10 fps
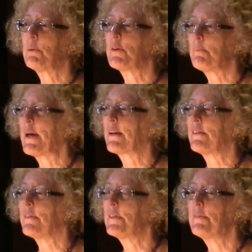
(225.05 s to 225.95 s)

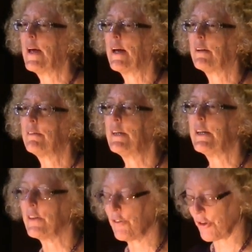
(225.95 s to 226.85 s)
perspectives found in the